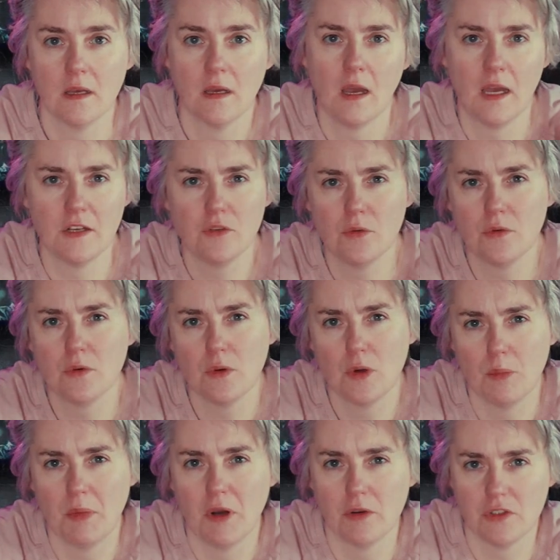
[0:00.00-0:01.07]
I don't know
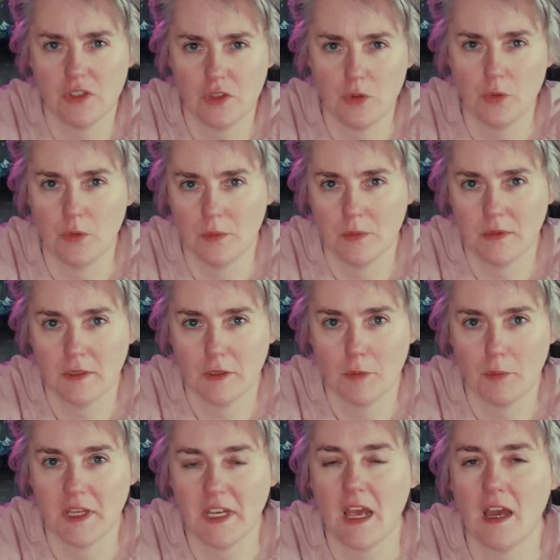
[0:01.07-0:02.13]
about you,
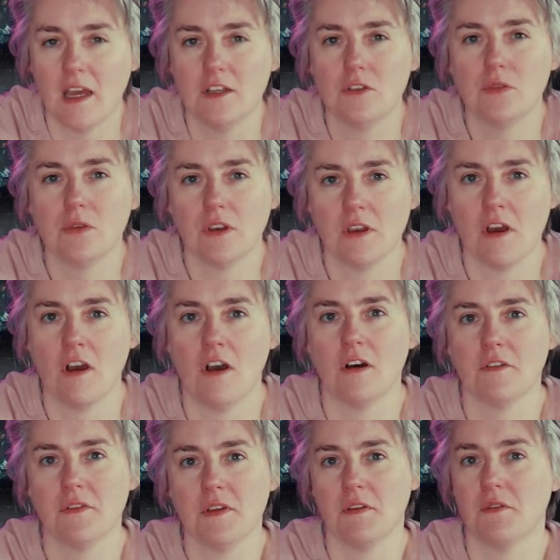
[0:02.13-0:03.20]
but I do
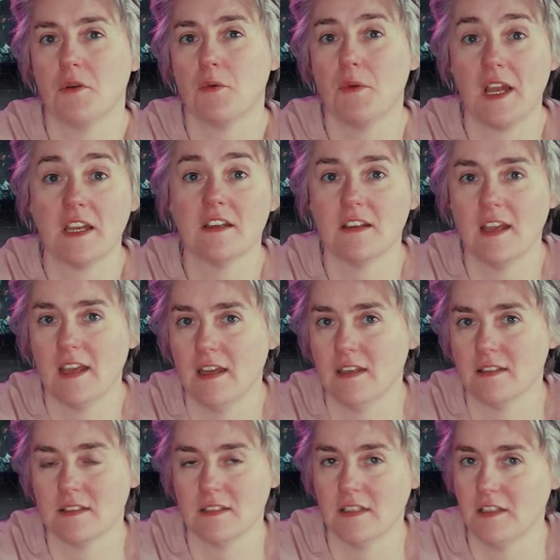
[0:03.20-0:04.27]
love if a record
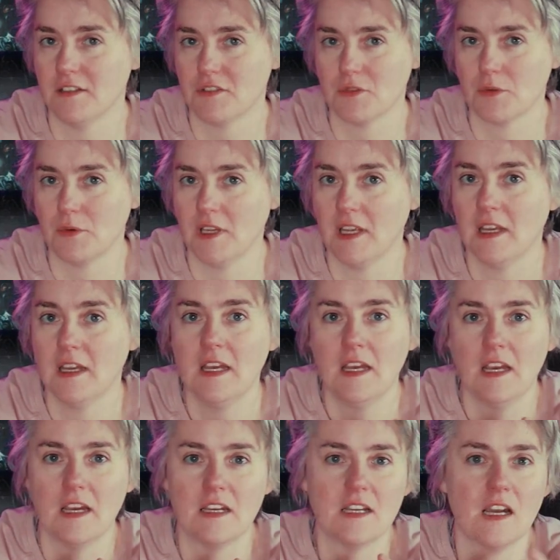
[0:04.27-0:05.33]
has a history,
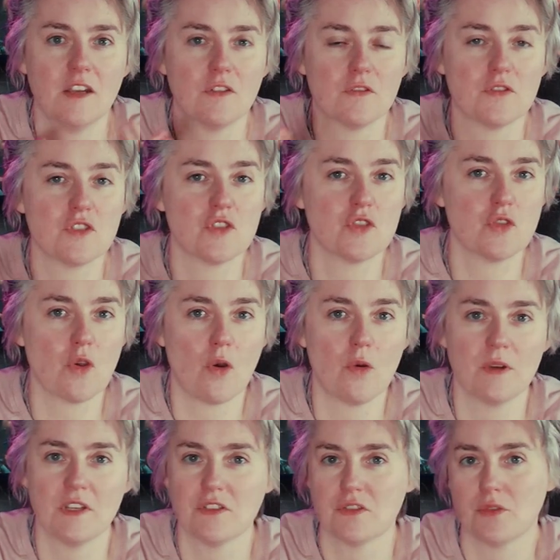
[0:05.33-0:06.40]
a kind of
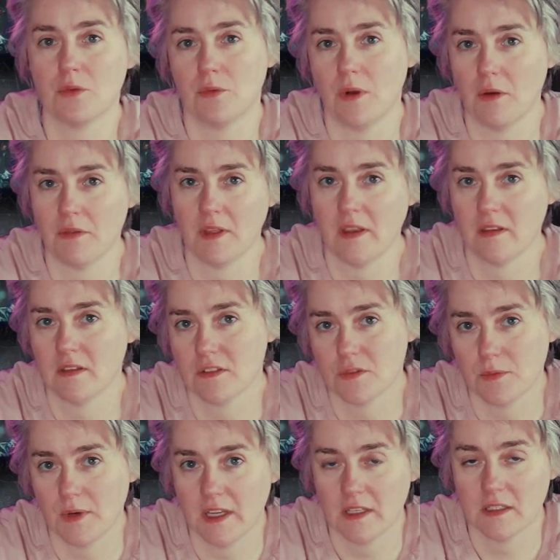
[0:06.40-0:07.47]
story surrounding
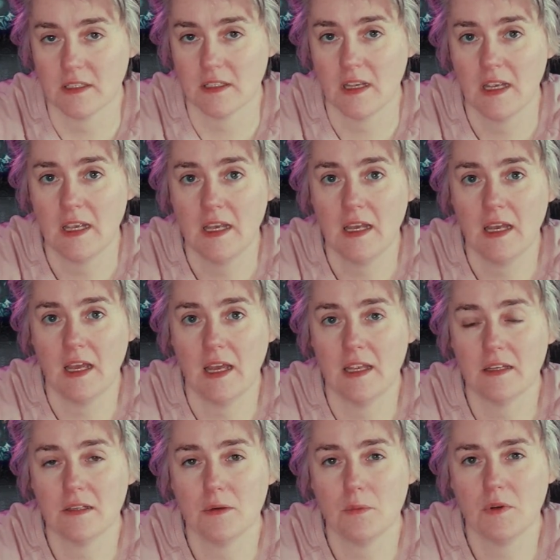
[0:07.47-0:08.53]
this record.
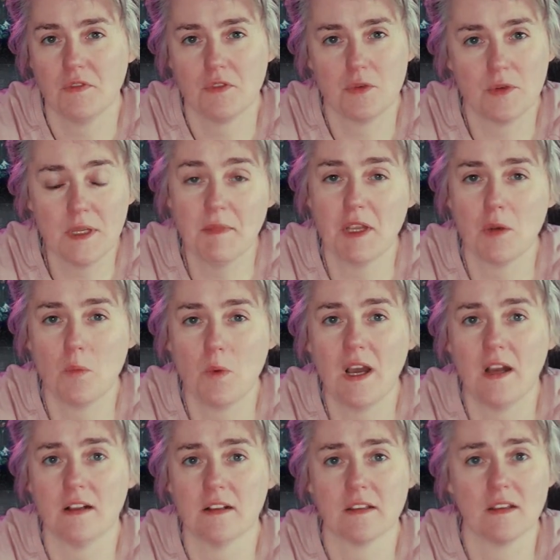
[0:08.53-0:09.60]
And with Dreaming
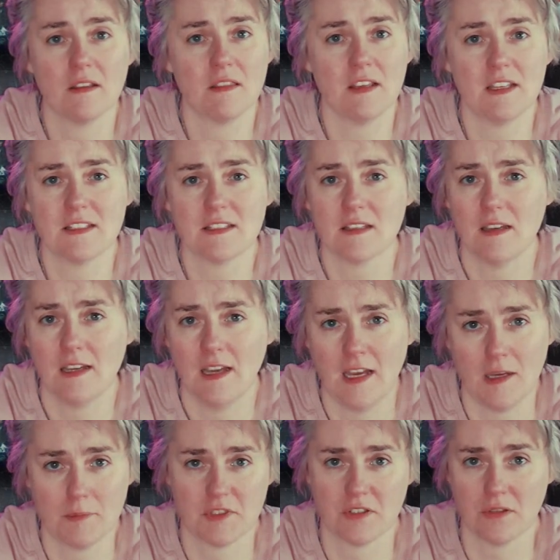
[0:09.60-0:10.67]
Wild, that's
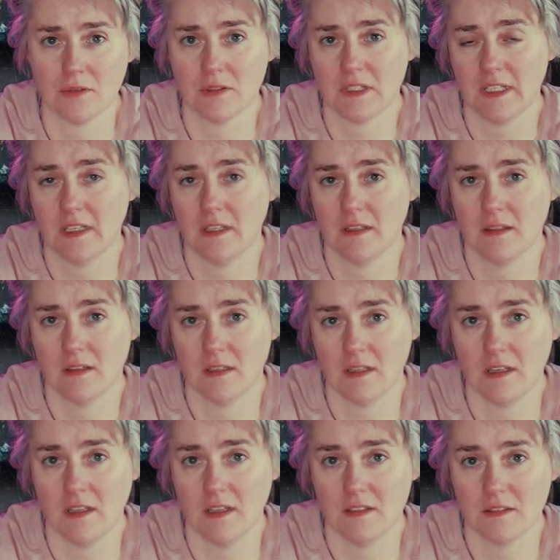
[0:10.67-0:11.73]
absolutely the
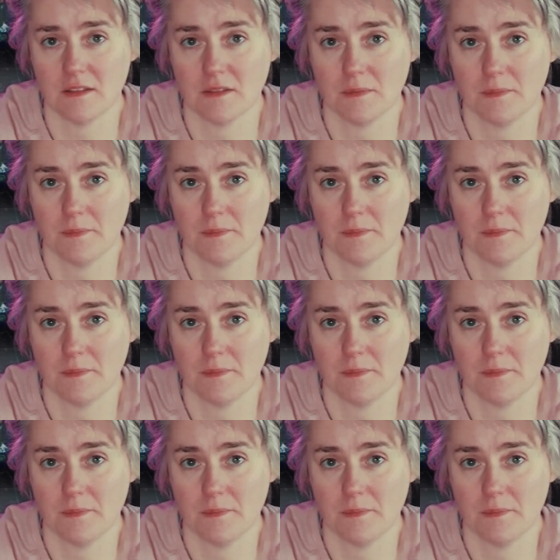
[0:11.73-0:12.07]
case.